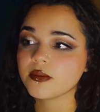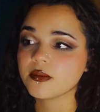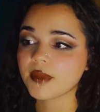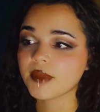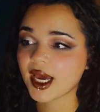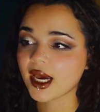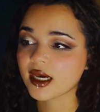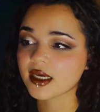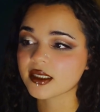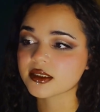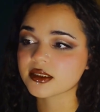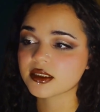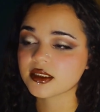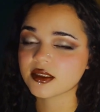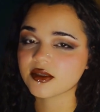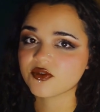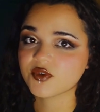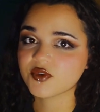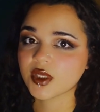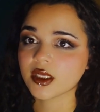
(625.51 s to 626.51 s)

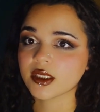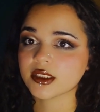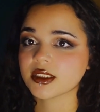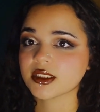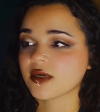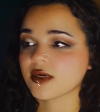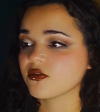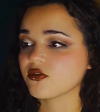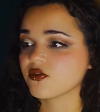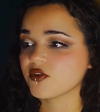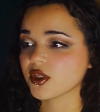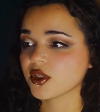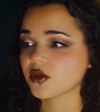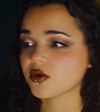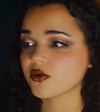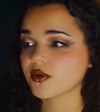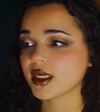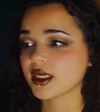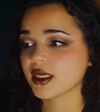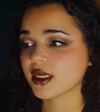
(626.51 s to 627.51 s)
mask the feelings that I'm
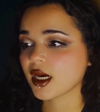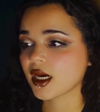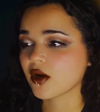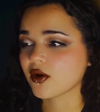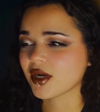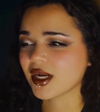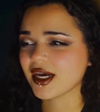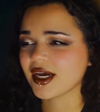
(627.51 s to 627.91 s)
feeling right now.